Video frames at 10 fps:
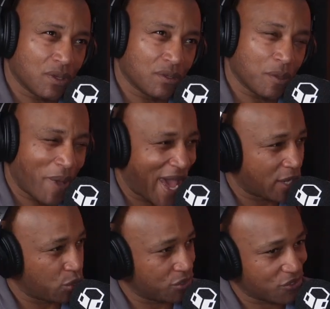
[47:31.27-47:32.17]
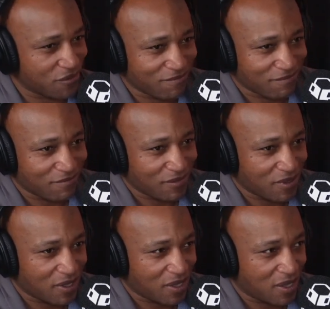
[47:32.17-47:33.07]
patterns.
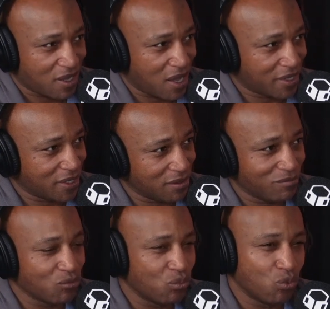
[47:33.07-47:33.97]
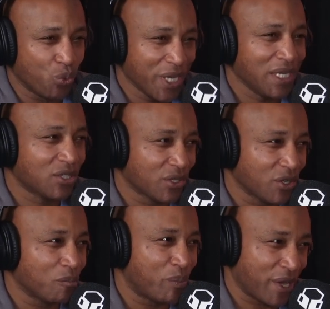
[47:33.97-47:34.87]
I can read a little
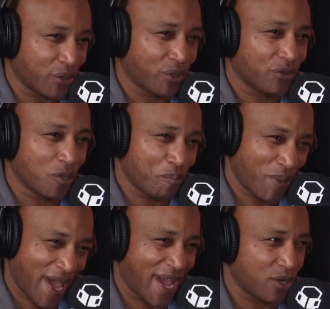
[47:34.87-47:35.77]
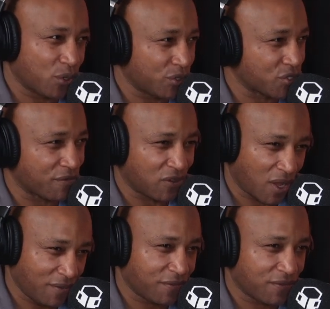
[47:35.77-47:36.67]
better the patterns of
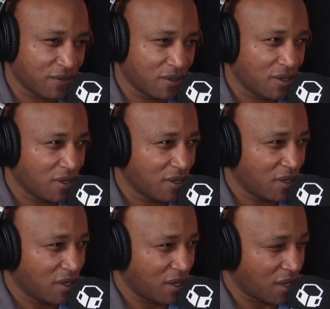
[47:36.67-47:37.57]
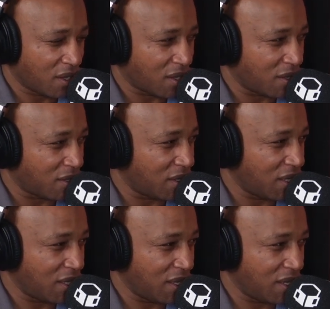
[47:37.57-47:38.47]
life,
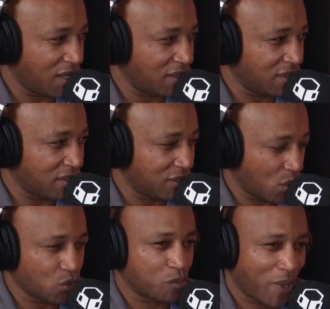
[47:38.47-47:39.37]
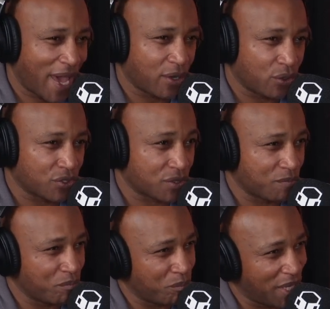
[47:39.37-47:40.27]
and those patterns,
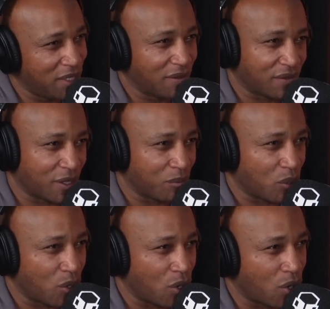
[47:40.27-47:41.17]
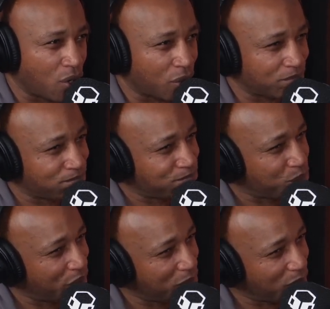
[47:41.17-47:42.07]
many of them are
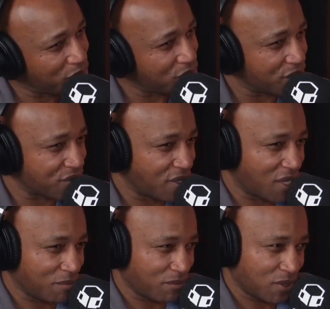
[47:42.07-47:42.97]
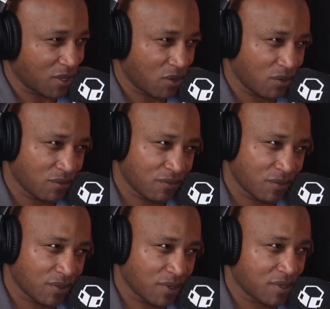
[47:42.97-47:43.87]
pretty much the same,
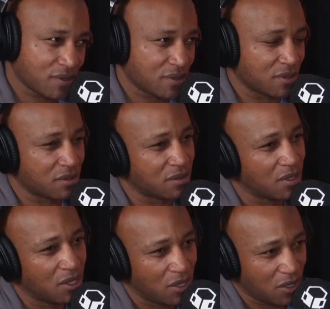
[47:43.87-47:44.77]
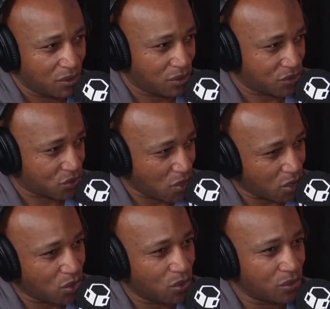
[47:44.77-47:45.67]
less in the
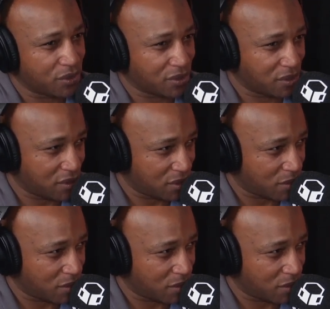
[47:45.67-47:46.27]
struggles and the